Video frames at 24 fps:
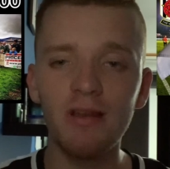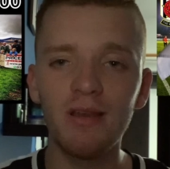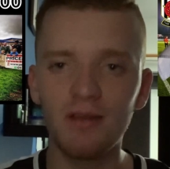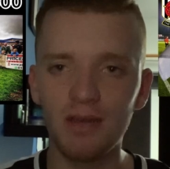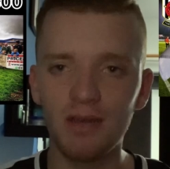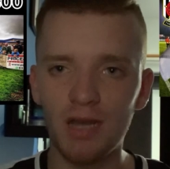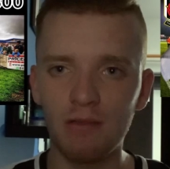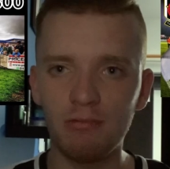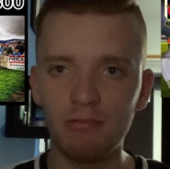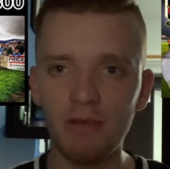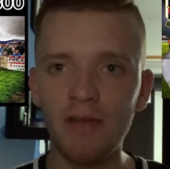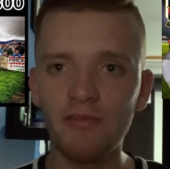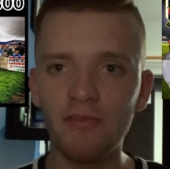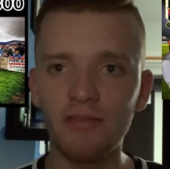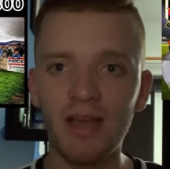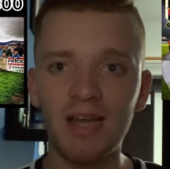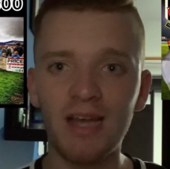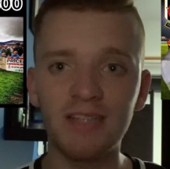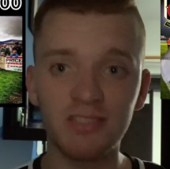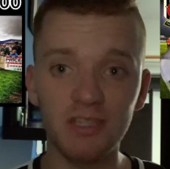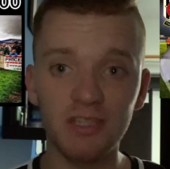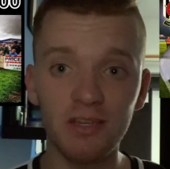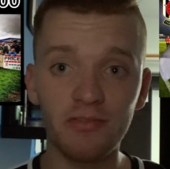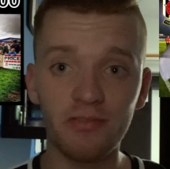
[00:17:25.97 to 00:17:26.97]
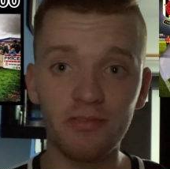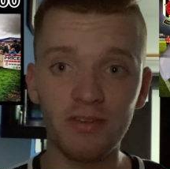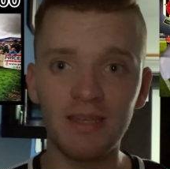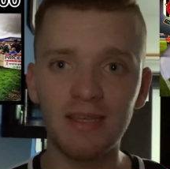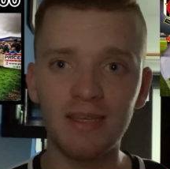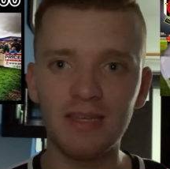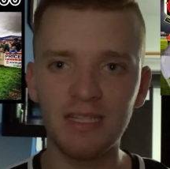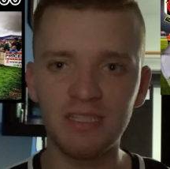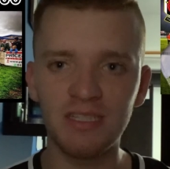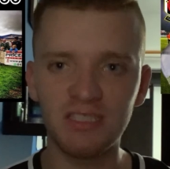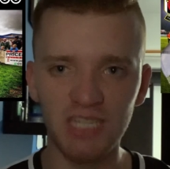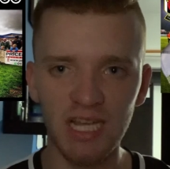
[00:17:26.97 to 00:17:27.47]
However, I do
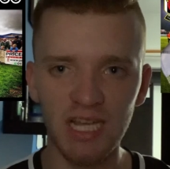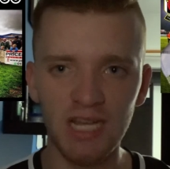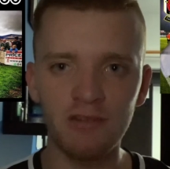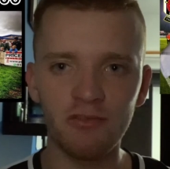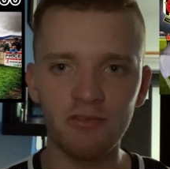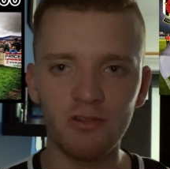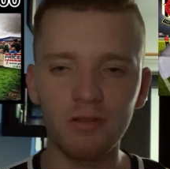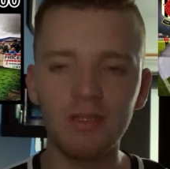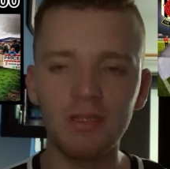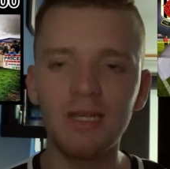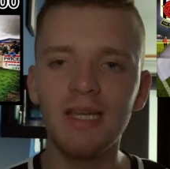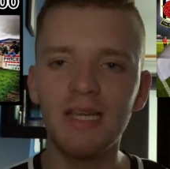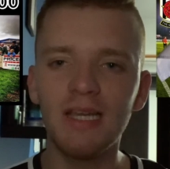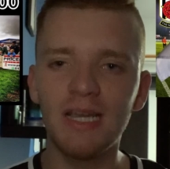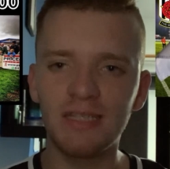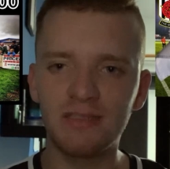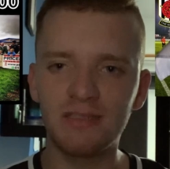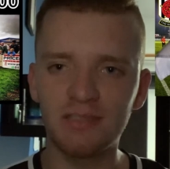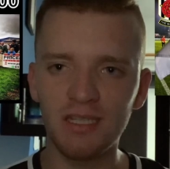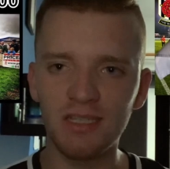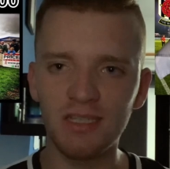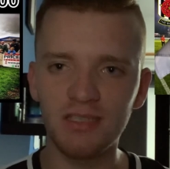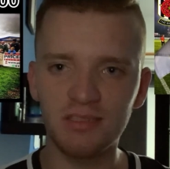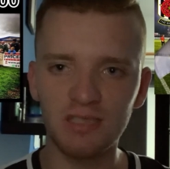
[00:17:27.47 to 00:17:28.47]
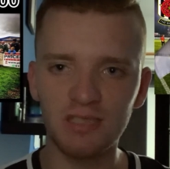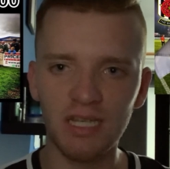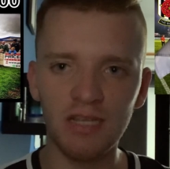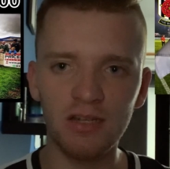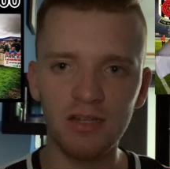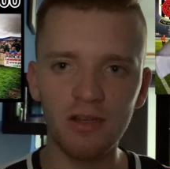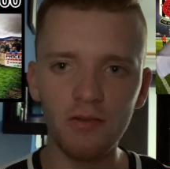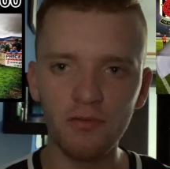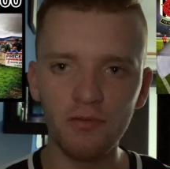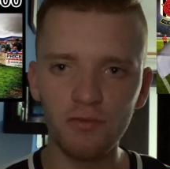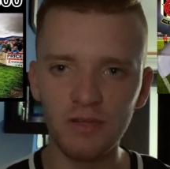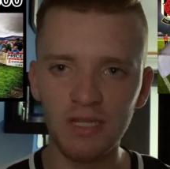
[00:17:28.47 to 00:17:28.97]
think in general it is a
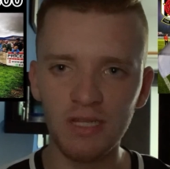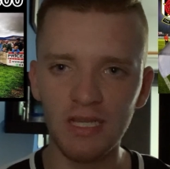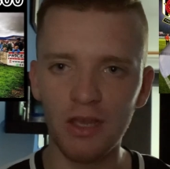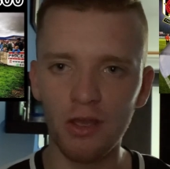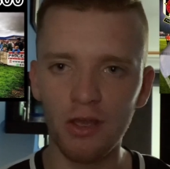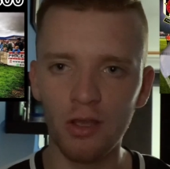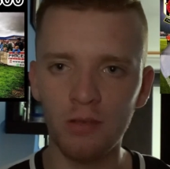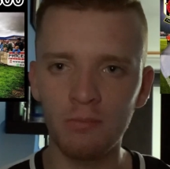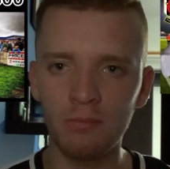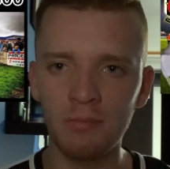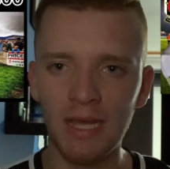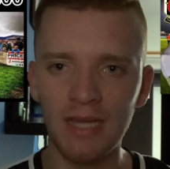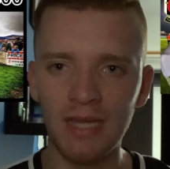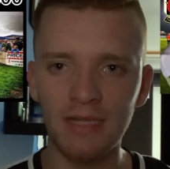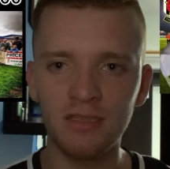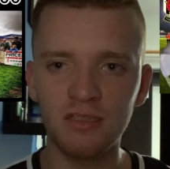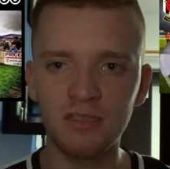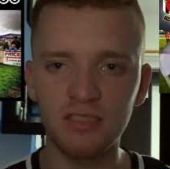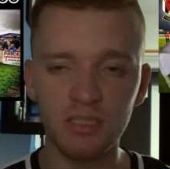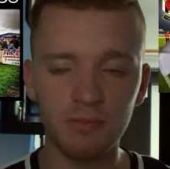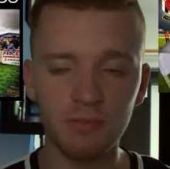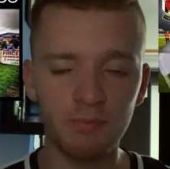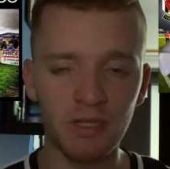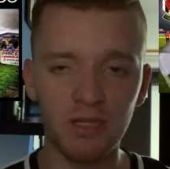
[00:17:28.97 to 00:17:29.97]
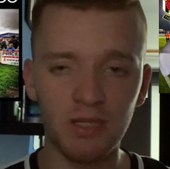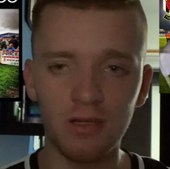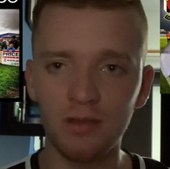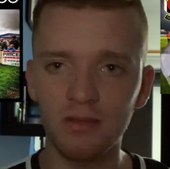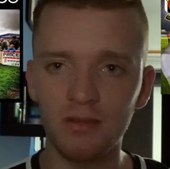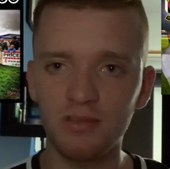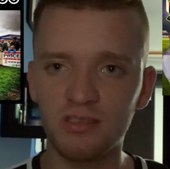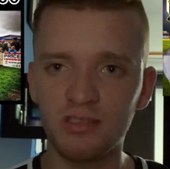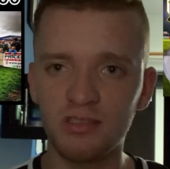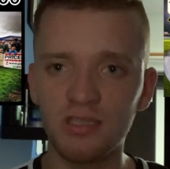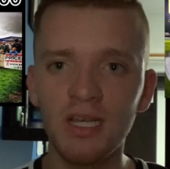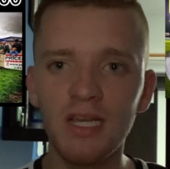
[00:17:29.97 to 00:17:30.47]
lovely home end,
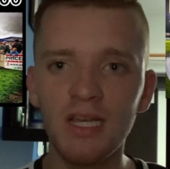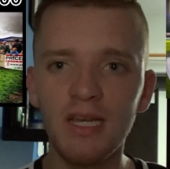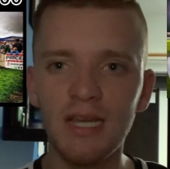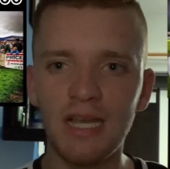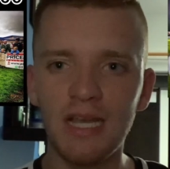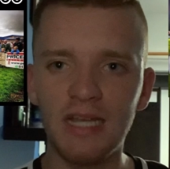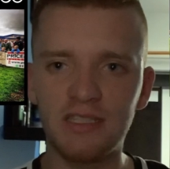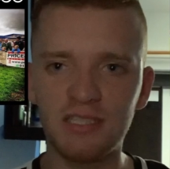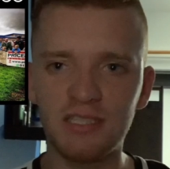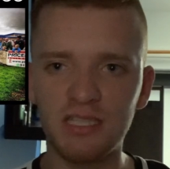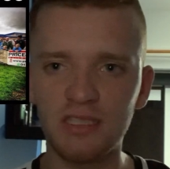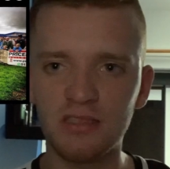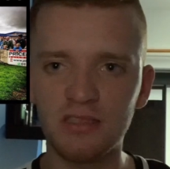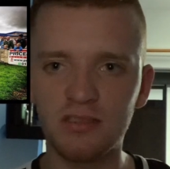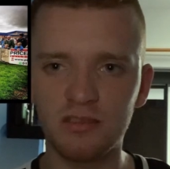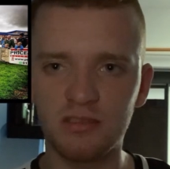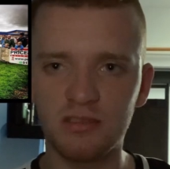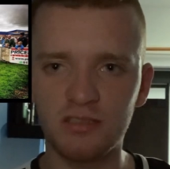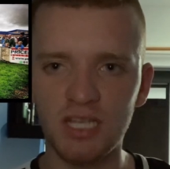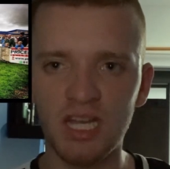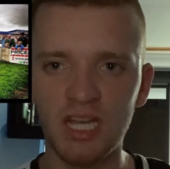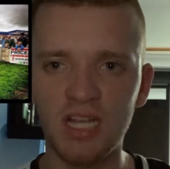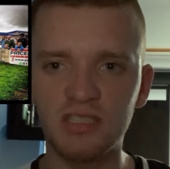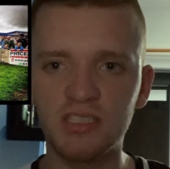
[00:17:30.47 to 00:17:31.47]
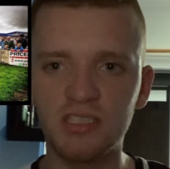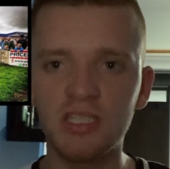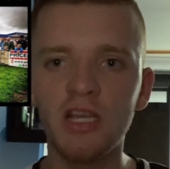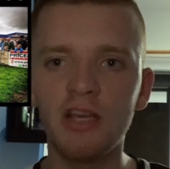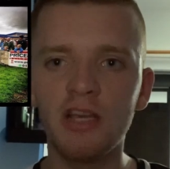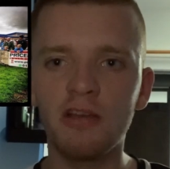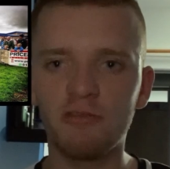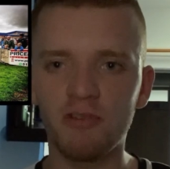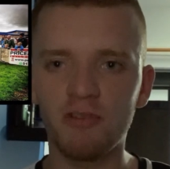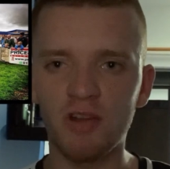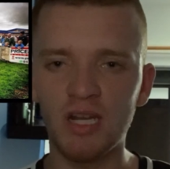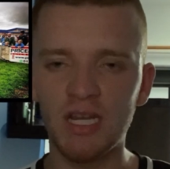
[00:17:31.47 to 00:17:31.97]
because it is set
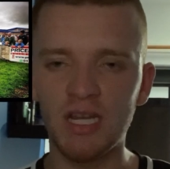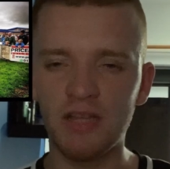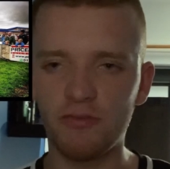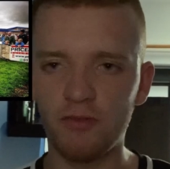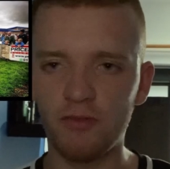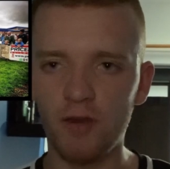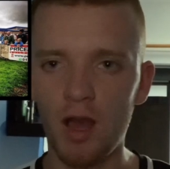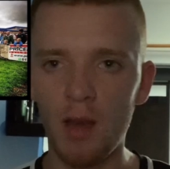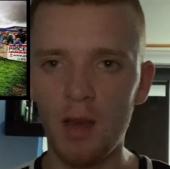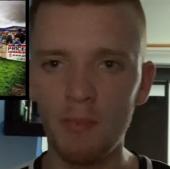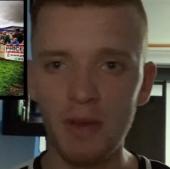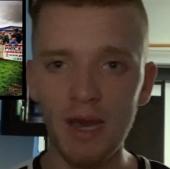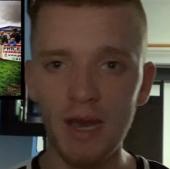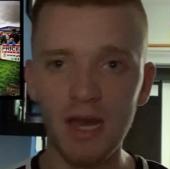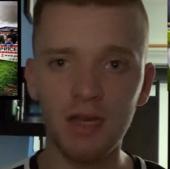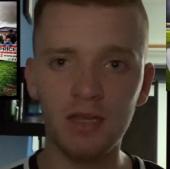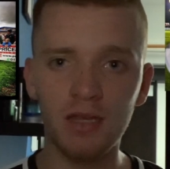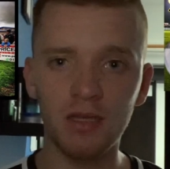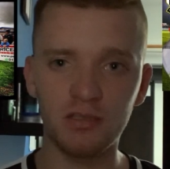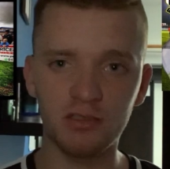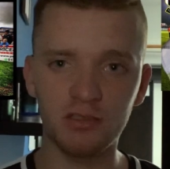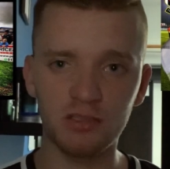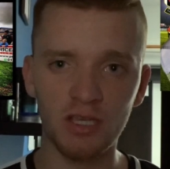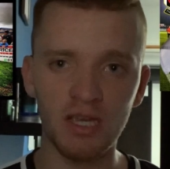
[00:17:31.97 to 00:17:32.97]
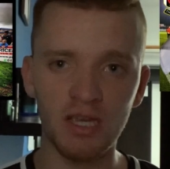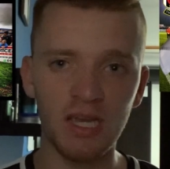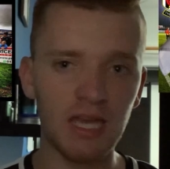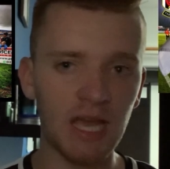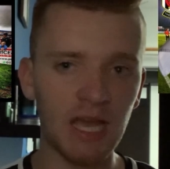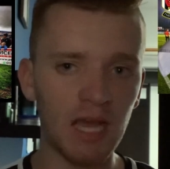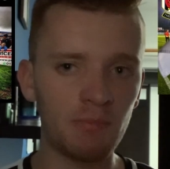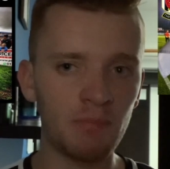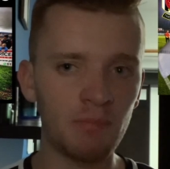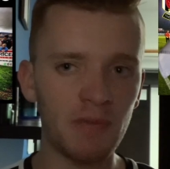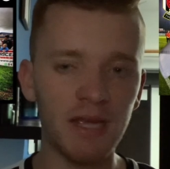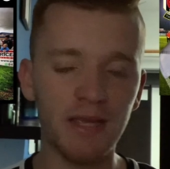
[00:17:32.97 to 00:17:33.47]
really far back, so you
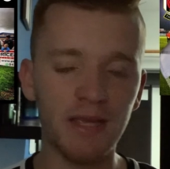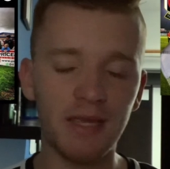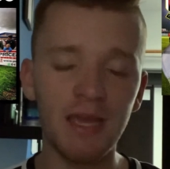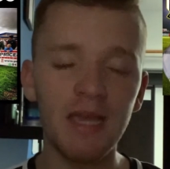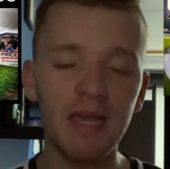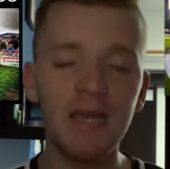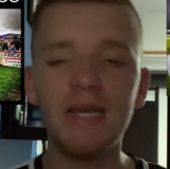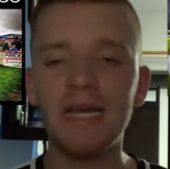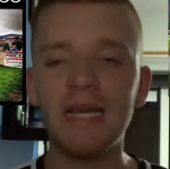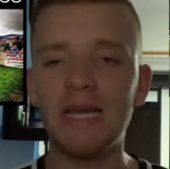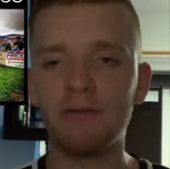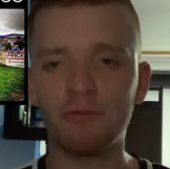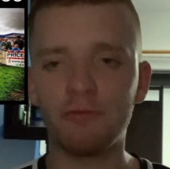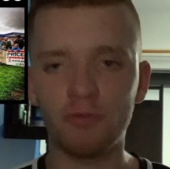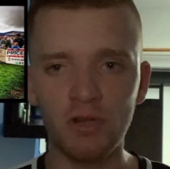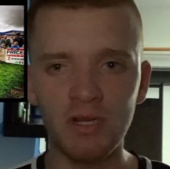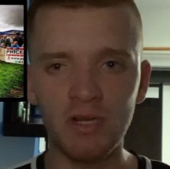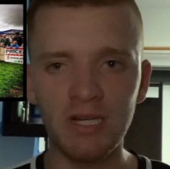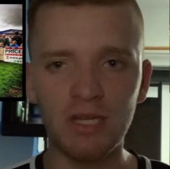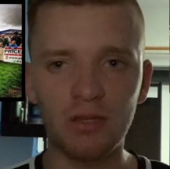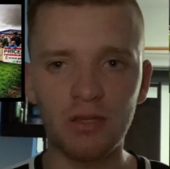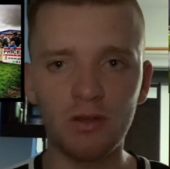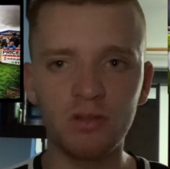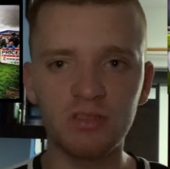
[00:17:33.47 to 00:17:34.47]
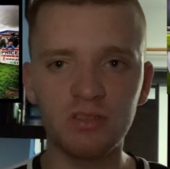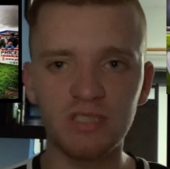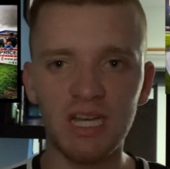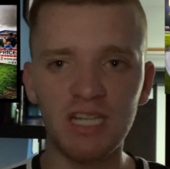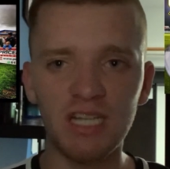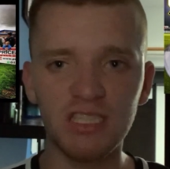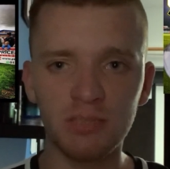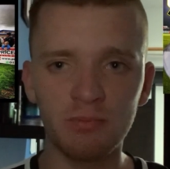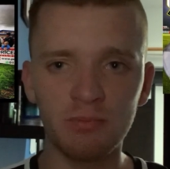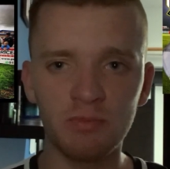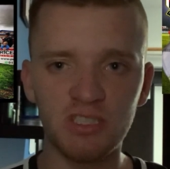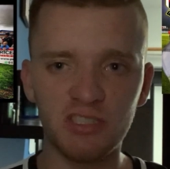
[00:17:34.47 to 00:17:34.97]
can make a really good
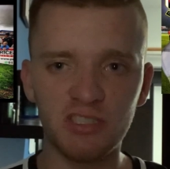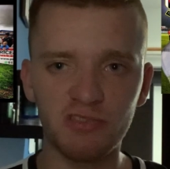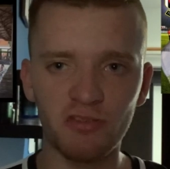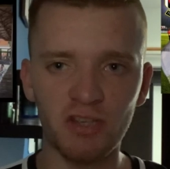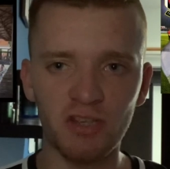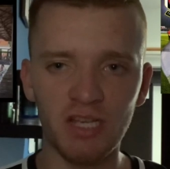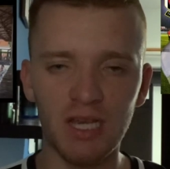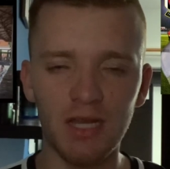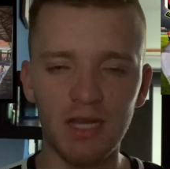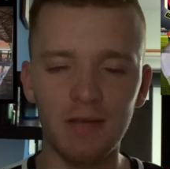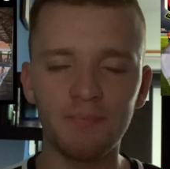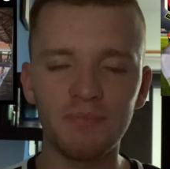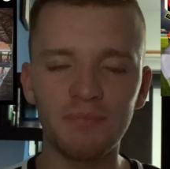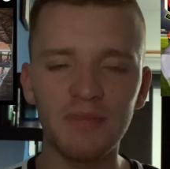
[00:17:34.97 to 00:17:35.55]
atmosphere.